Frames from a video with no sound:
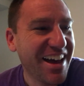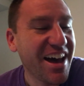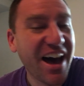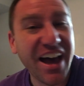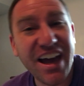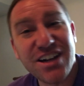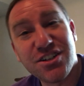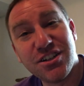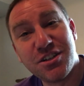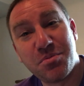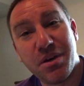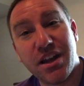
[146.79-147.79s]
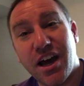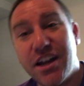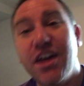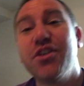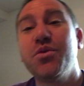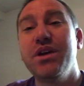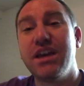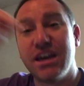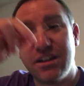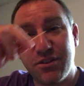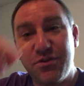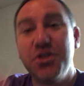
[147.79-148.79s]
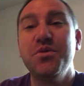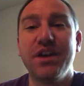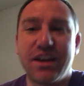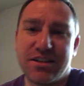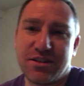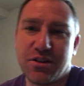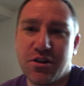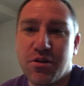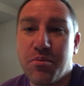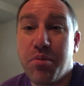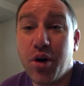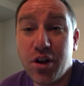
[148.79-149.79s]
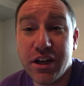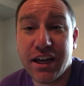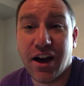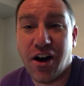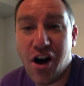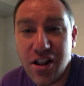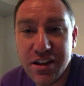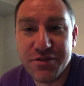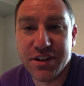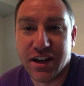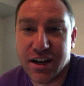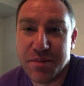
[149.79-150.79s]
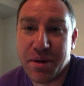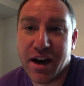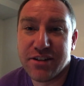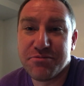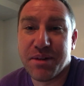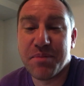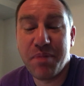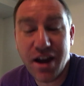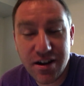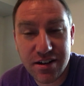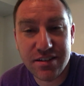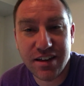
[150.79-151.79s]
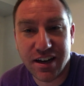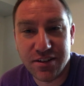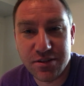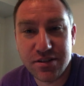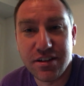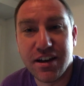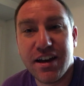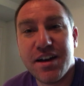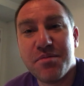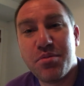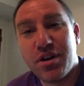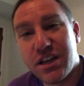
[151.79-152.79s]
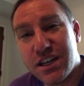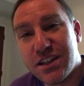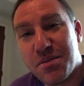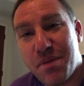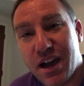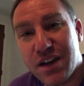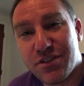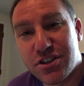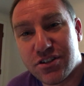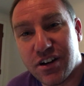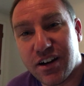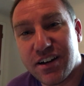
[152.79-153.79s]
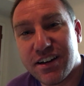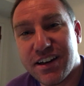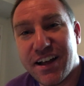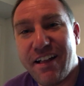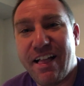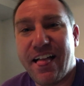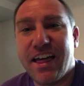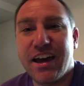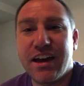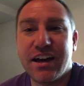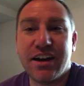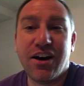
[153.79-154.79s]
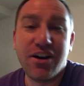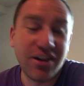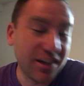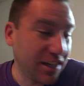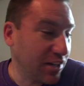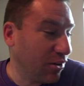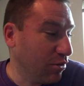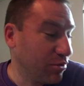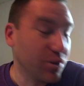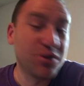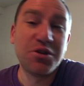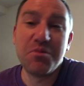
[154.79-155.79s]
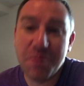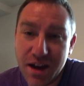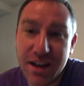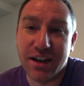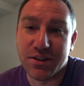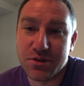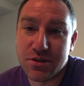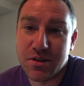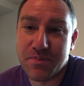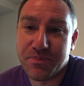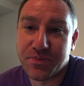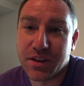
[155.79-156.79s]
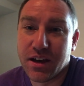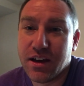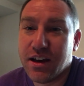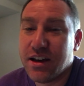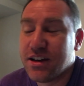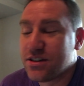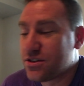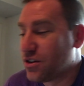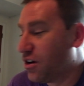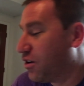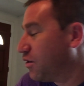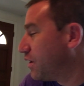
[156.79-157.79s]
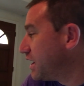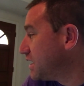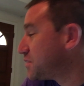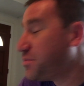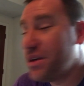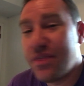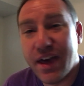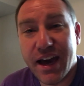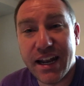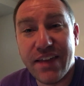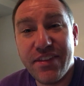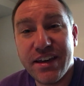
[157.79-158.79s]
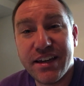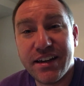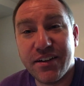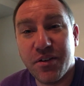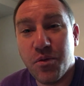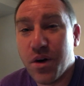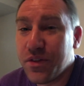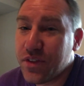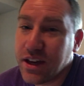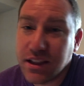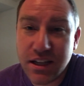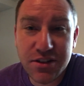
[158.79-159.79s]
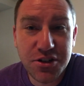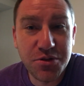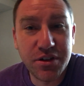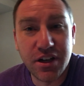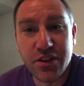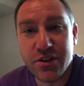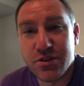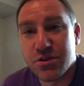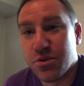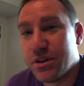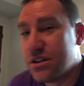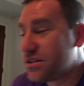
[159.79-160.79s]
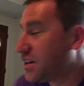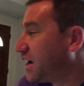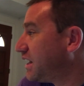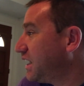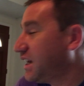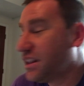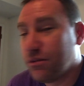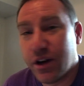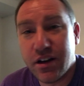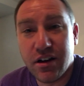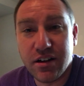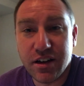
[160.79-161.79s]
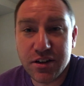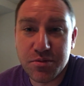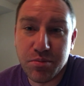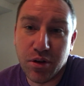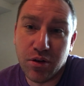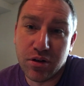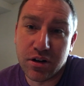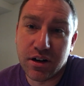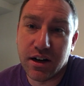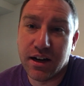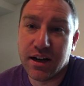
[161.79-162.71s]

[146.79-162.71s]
I actually spent another weekend, a few weekends ago, pulling all of it up out of my parents' house, putting it in the back of a truck, and hauling it over to my house. So it's been that, and then one thing leads to another, so we decide, hey, why not explore